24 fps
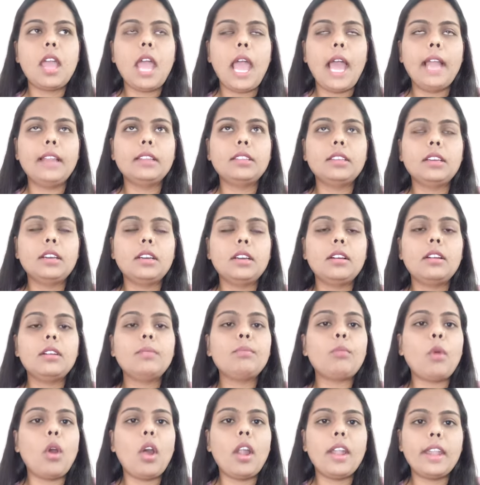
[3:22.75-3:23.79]
And the
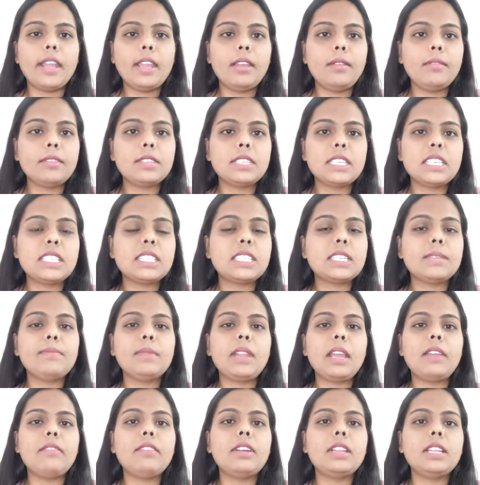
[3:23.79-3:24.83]
body system
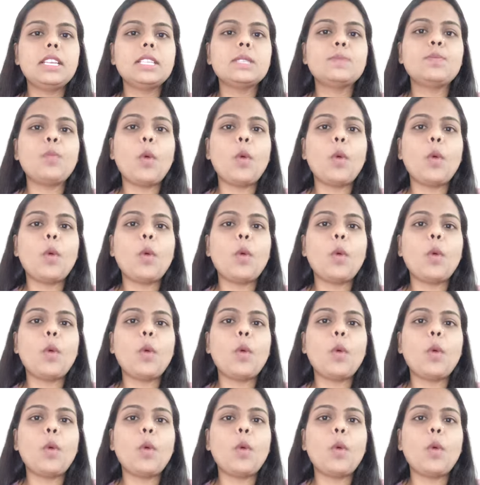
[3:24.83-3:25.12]
level is,